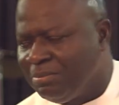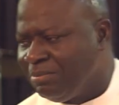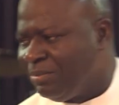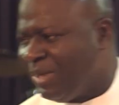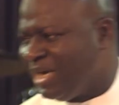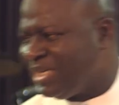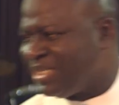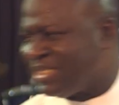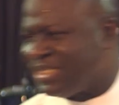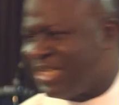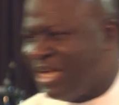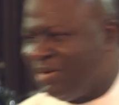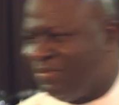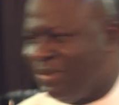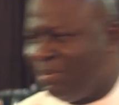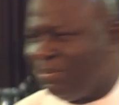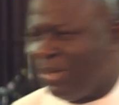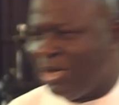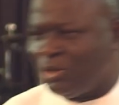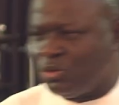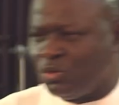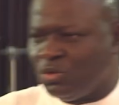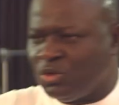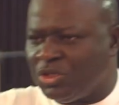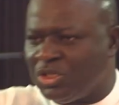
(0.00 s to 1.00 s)
Myself and
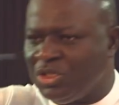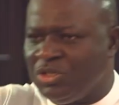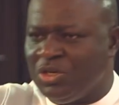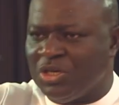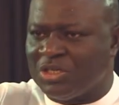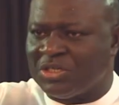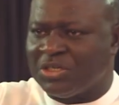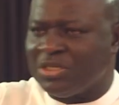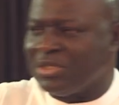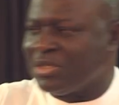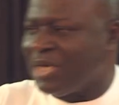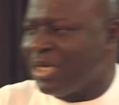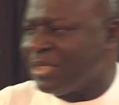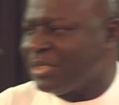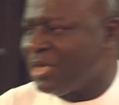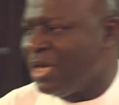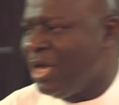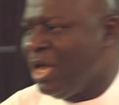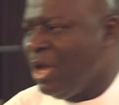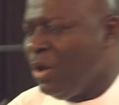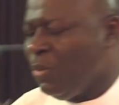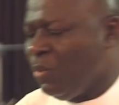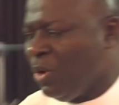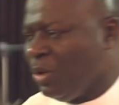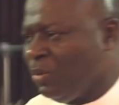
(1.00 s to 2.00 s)
my two senior sisters,
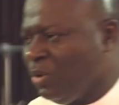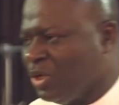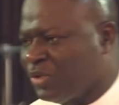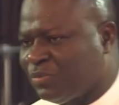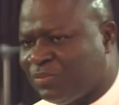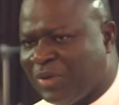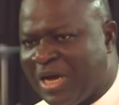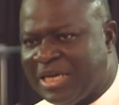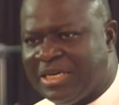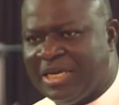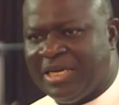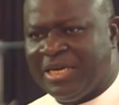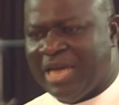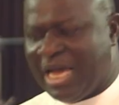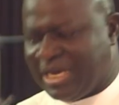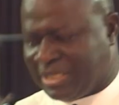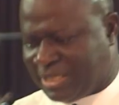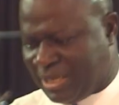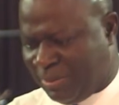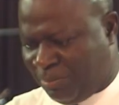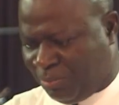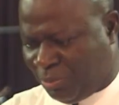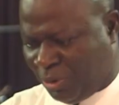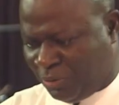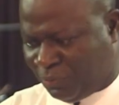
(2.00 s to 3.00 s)
when it was Friday night,
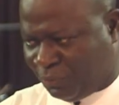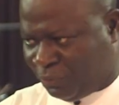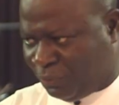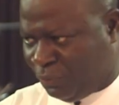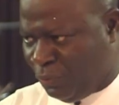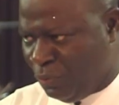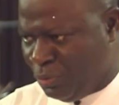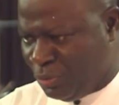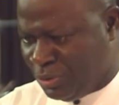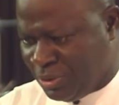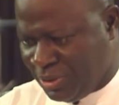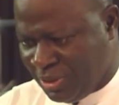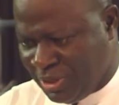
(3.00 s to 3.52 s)
they brought food.